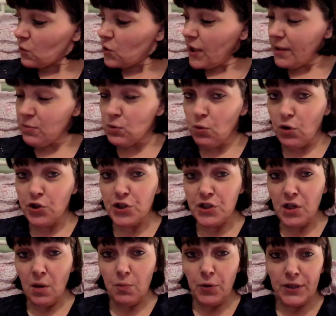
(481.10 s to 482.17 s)
James washes
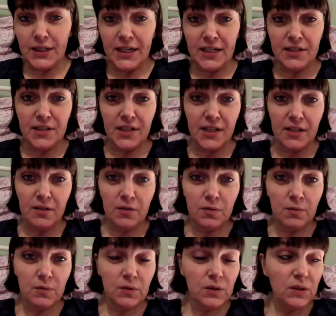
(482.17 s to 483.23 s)
up when he's here,
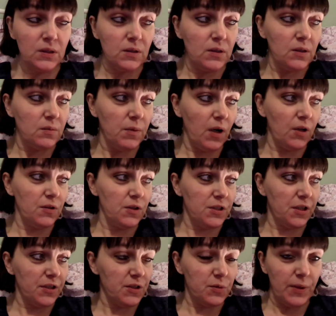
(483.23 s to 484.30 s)
but on the
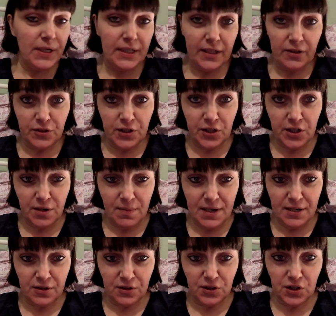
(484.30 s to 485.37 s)
nights when he goes to gym,
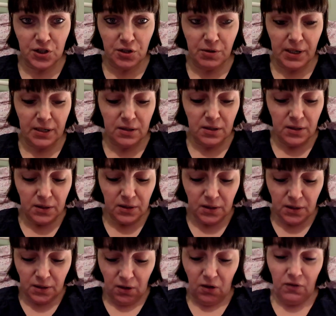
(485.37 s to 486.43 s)
he doesn't do it,
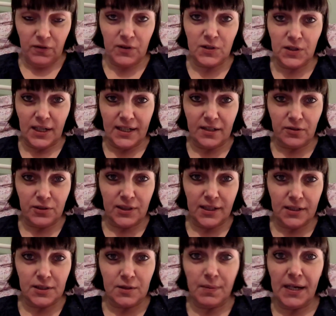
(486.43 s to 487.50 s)
obviously, because he
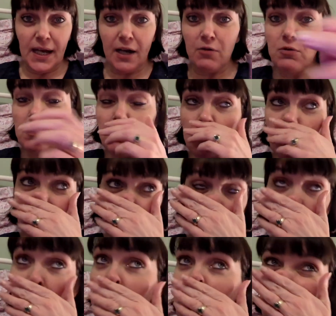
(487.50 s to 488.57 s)
has to be
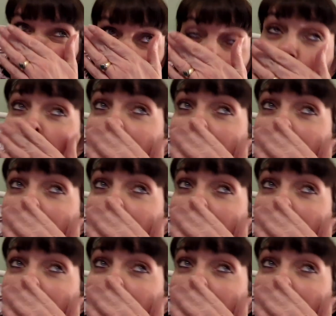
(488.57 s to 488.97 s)
out.